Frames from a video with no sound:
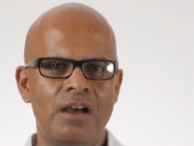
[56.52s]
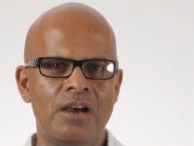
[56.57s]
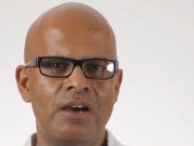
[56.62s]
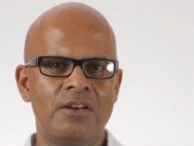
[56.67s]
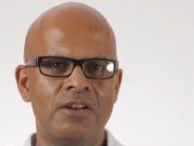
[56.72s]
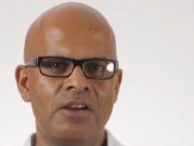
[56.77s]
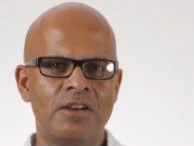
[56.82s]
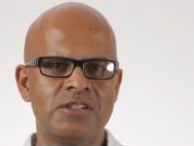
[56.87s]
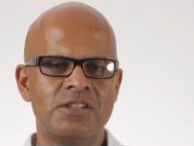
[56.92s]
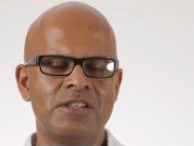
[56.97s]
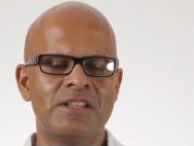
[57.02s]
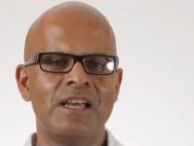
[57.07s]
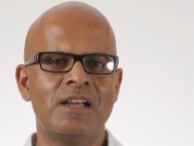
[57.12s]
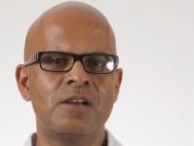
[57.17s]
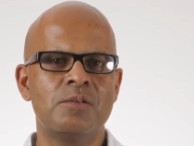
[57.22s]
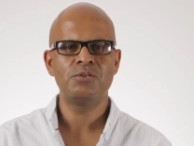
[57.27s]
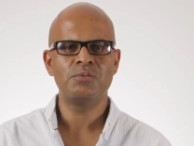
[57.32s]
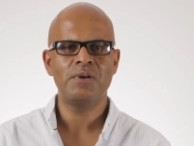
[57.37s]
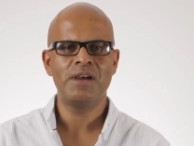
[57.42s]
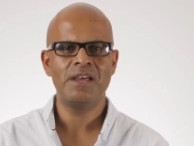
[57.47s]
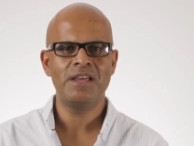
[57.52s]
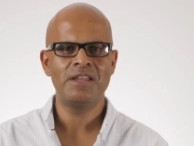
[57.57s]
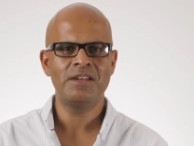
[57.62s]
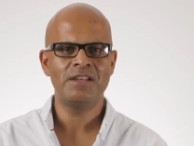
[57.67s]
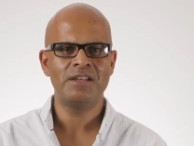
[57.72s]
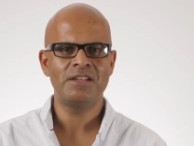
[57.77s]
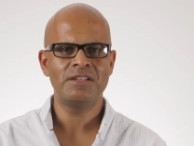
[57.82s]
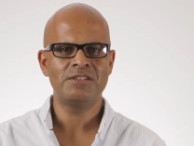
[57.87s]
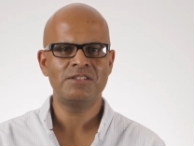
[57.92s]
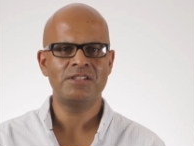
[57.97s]
I'd like to thank Dwayne
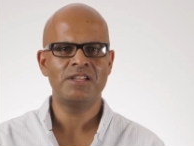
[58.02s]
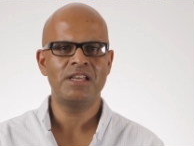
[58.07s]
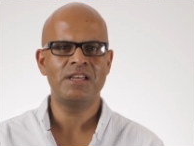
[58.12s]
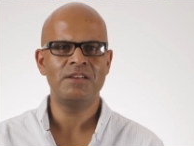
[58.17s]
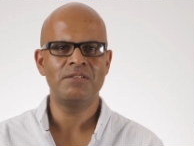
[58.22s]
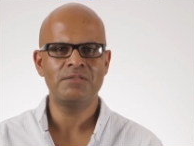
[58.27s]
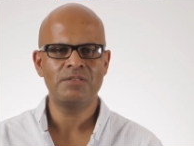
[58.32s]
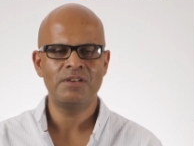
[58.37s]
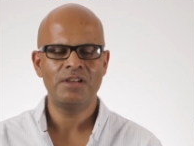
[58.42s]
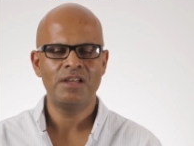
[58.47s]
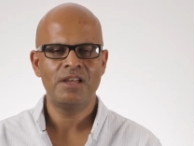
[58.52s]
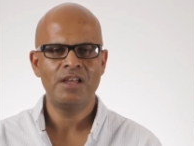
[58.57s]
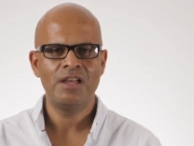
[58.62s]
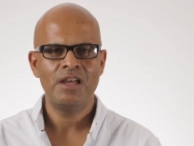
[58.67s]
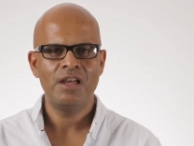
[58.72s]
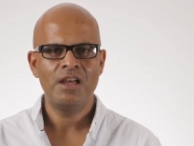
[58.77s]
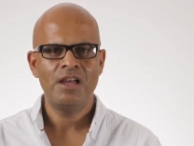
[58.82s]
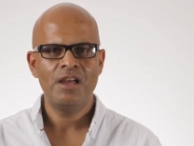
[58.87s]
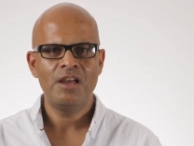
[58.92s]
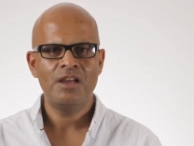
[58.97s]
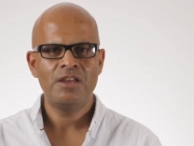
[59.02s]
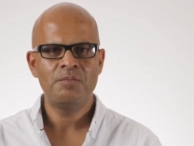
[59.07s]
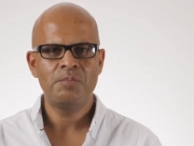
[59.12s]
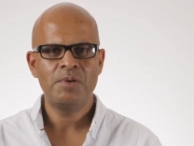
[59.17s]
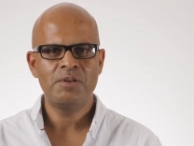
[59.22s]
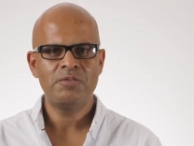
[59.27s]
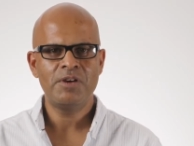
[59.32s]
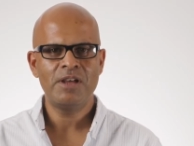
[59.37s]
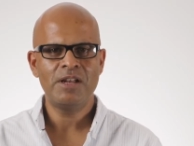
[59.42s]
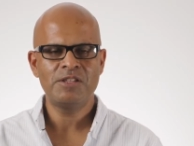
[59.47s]
and Steve. You've
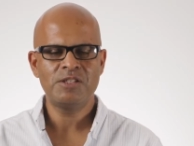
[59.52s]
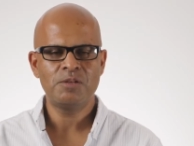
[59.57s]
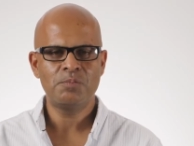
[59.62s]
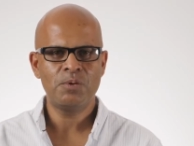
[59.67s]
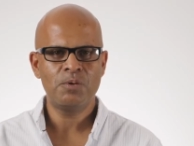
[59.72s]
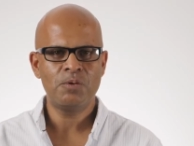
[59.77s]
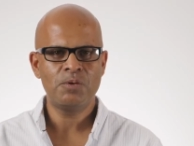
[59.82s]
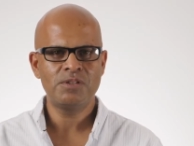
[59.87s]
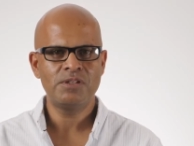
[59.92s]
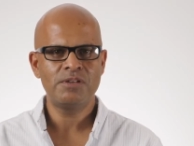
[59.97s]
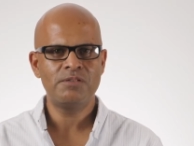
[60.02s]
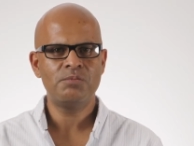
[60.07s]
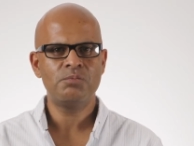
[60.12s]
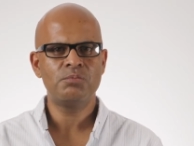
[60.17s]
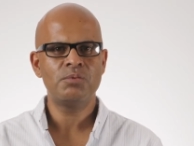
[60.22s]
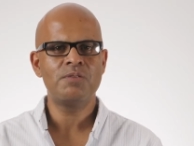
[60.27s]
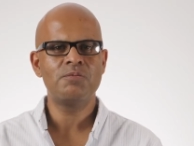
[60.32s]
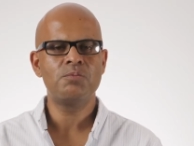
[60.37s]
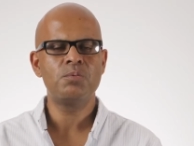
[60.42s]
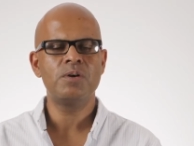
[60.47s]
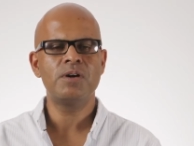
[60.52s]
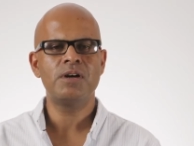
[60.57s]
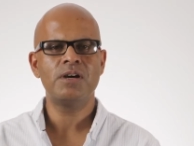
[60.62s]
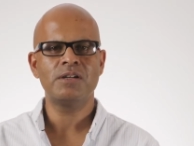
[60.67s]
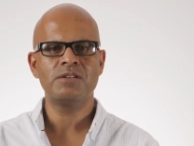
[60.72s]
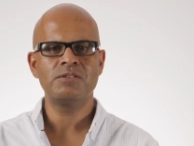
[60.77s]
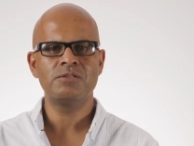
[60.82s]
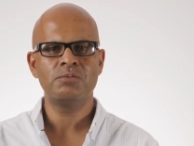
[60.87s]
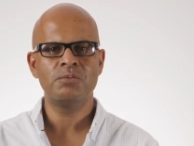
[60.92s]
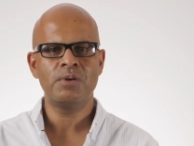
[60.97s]
been really supportive. We've
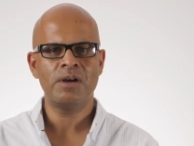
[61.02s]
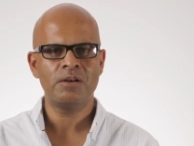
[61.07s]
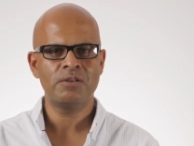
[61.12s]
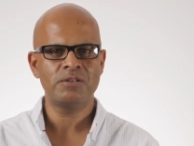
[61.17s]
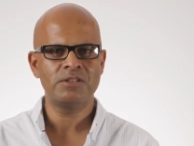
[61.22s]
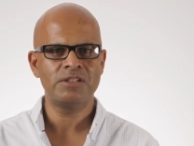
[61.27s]
worked well